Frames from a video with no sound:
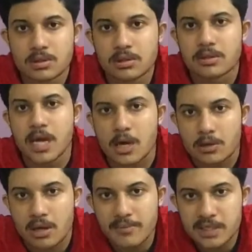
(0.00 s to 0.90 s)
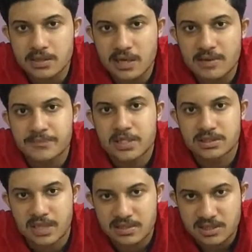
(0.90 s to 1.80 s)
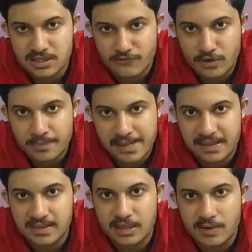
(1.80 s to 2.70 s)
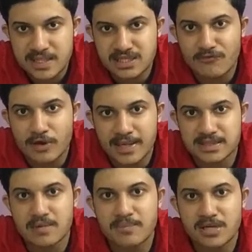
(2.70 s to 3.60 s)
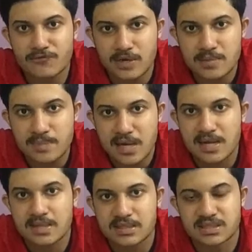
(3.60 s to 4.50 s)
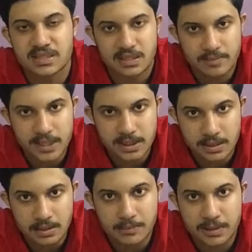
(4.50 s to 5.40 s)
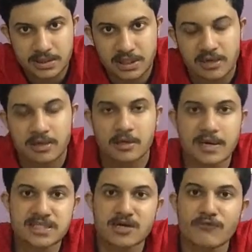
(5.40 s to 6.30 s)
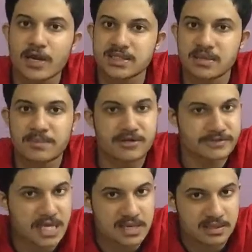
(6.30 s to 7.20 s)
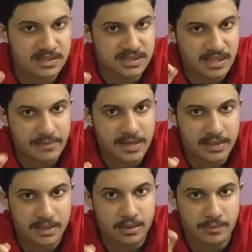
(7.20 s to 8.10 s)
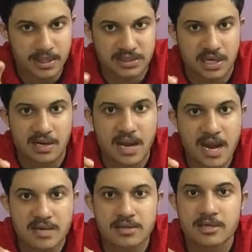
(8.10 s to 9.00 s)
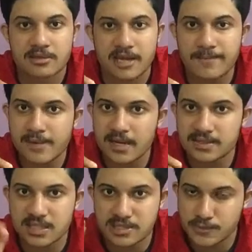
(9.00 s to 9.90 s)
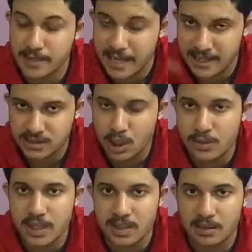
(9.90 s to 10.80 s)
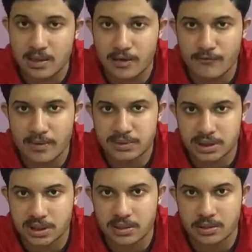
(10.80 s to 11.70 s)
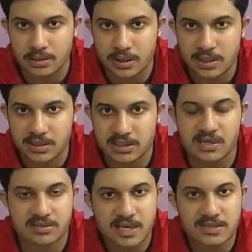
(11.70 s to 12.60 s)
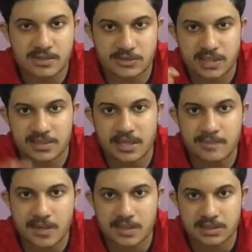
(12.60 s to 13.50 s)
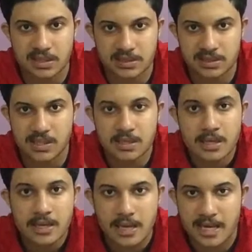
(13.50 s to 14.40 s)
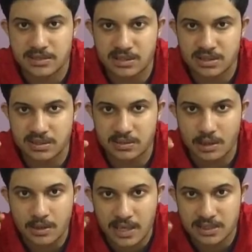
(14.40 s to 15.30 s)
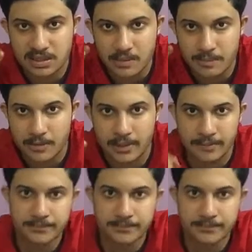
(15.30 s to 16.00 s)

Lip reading: Now, coming to the strengths of your planet. Now, let's say for example, if any planet is debilitated in your birth chart. Now, let's say for example, if Sun is debilitated in your birth chart and that planet Sun has been exalted in your Navamsa chart or the D9 chart, that shows that that planet Sun has gained extra strength or extra power.